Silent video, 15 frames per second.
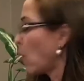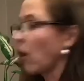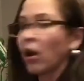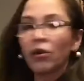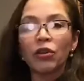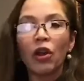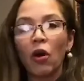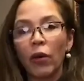
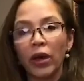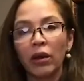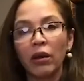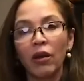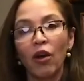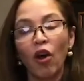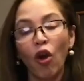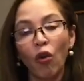ongoing
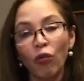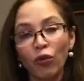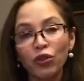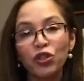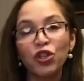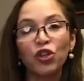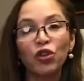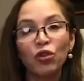over
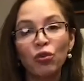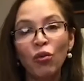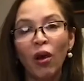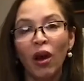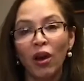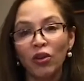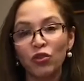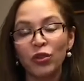
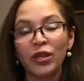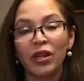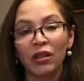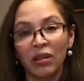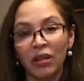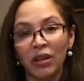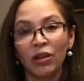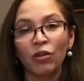200
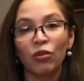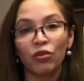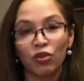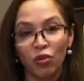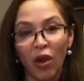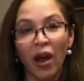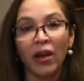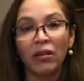clinical
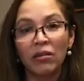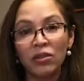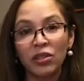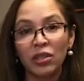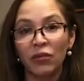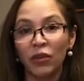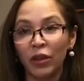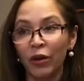trials.
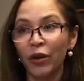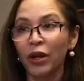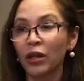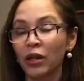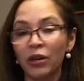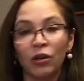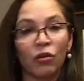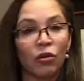If you go to
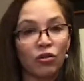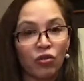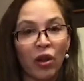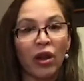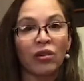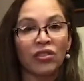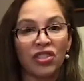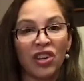
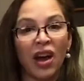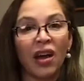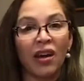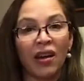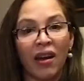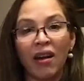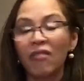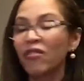
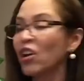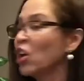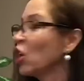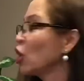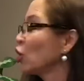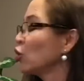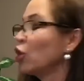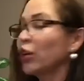clinicaltrials.gov,
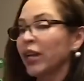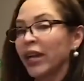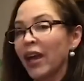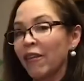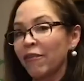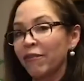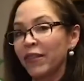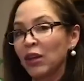looking at
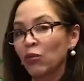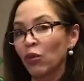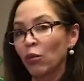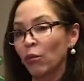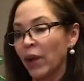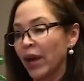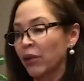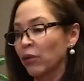fecal
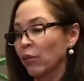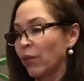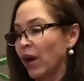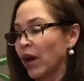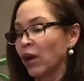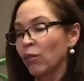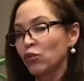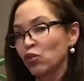
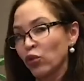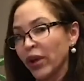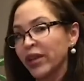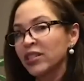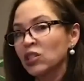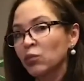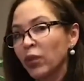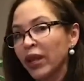microbiome
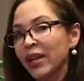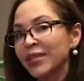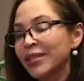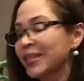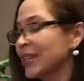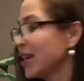transplants